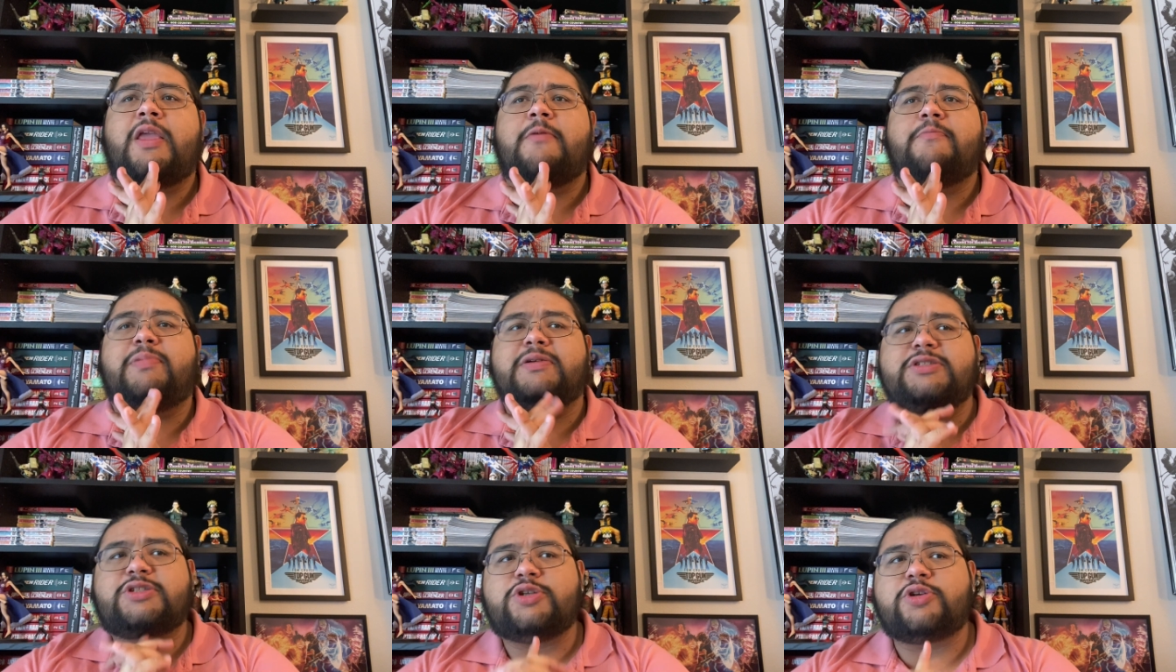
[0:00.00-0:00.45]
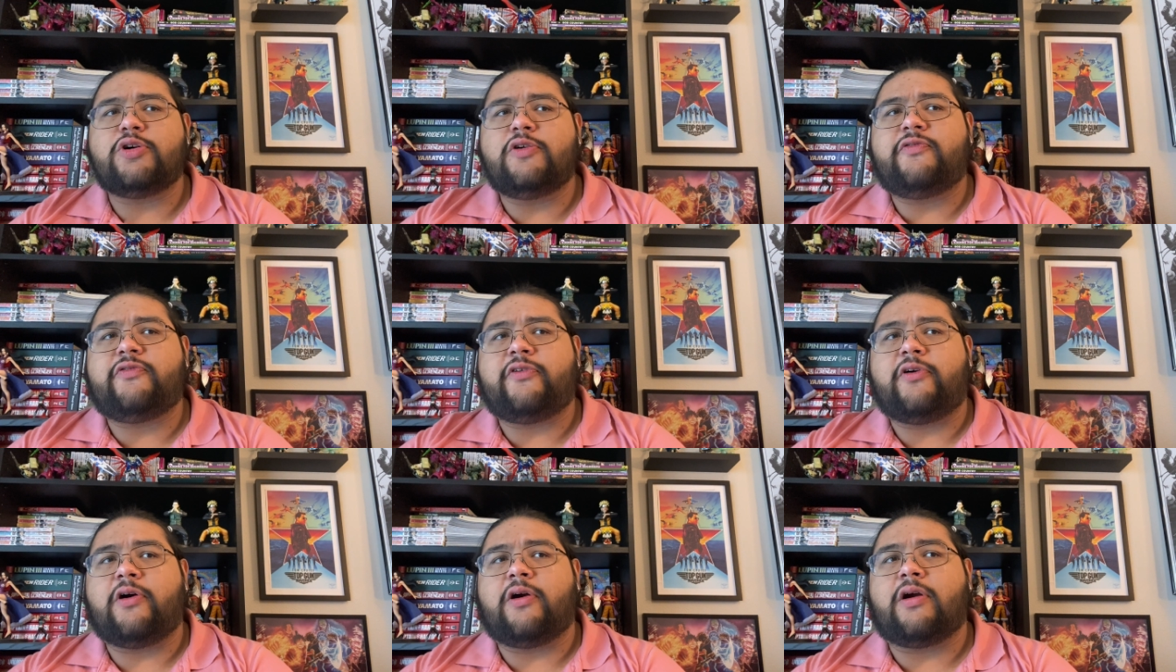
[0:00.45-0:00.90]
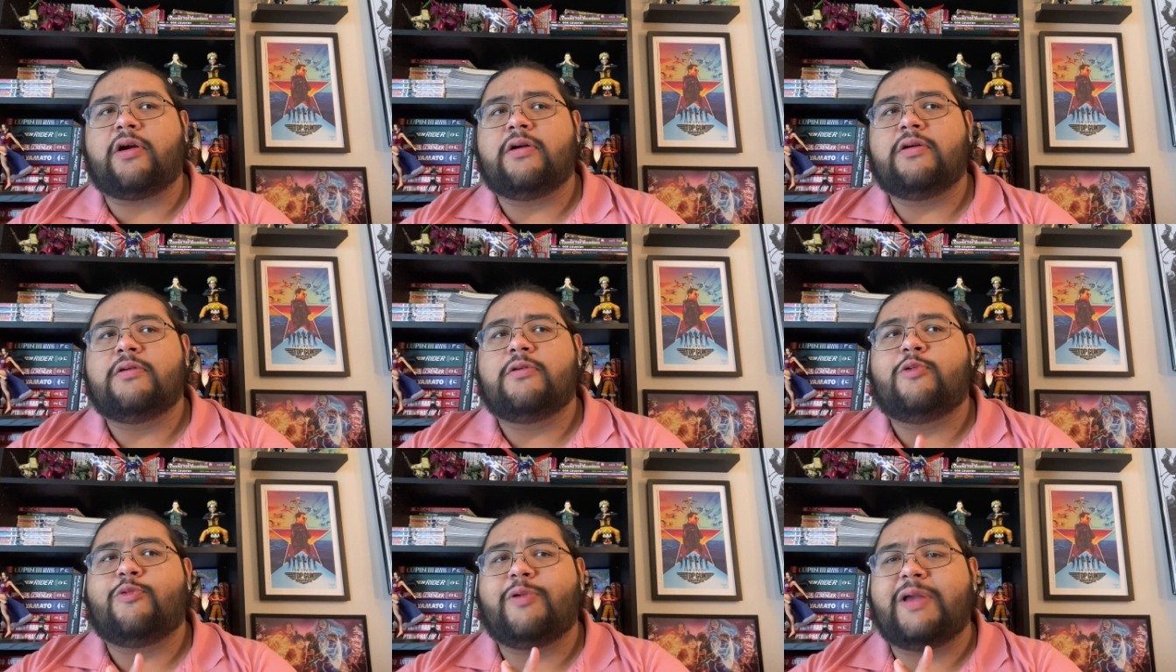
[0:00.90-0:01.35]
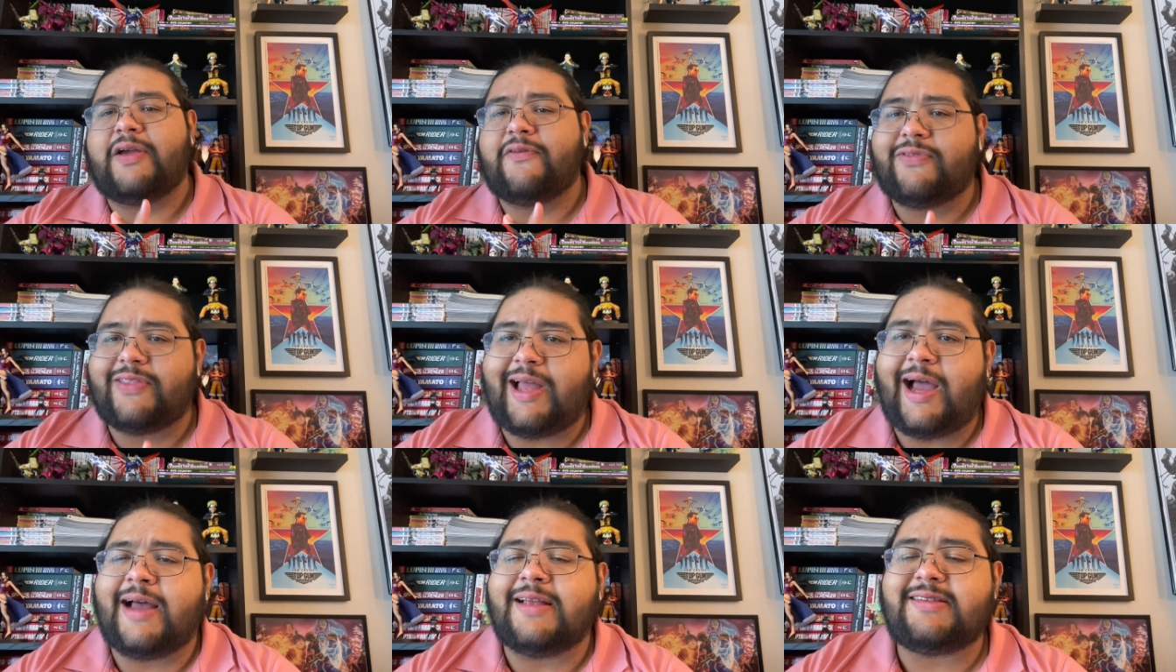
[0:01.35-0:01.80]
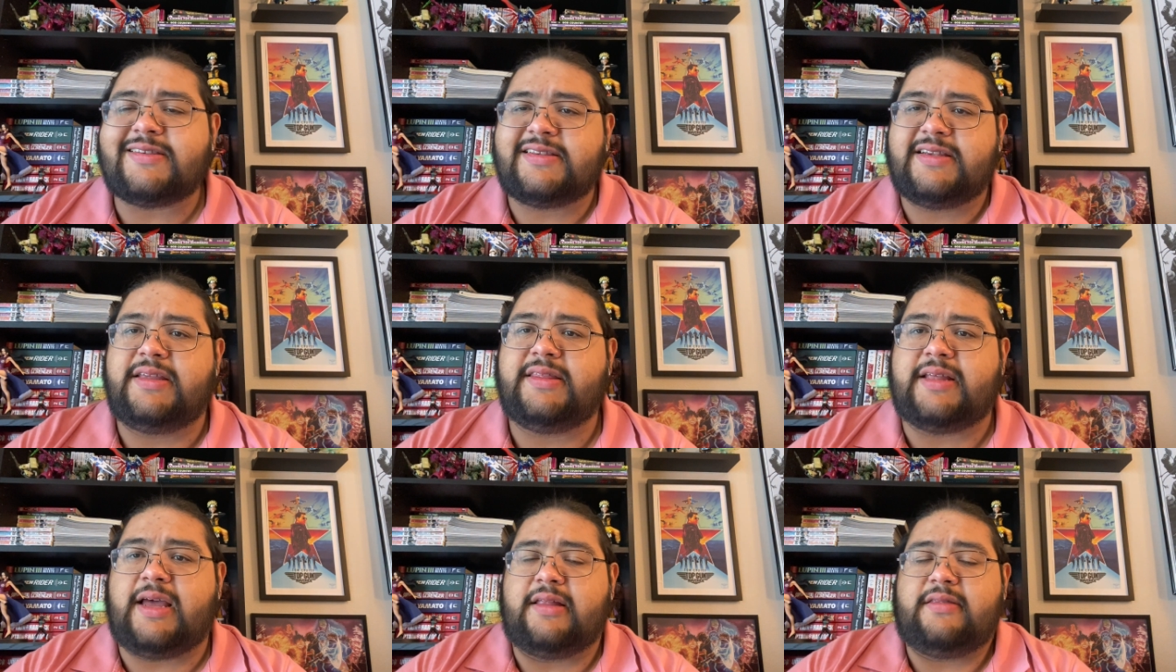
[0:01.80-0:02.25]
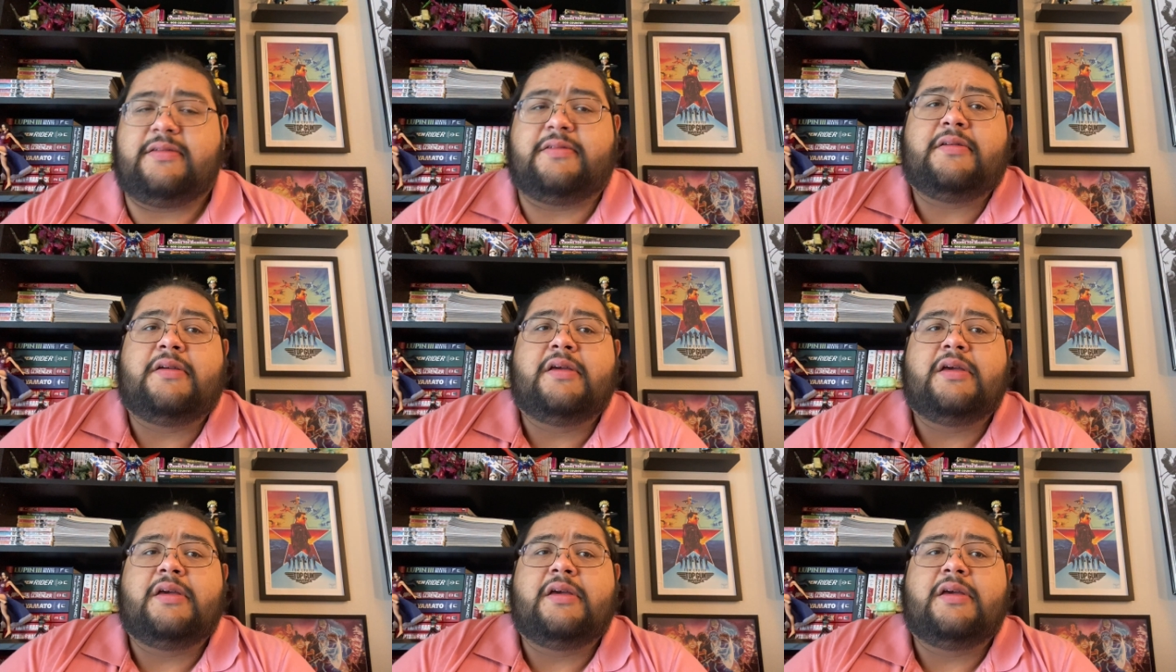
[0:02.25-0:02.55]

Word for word: But so far, we have not seen that.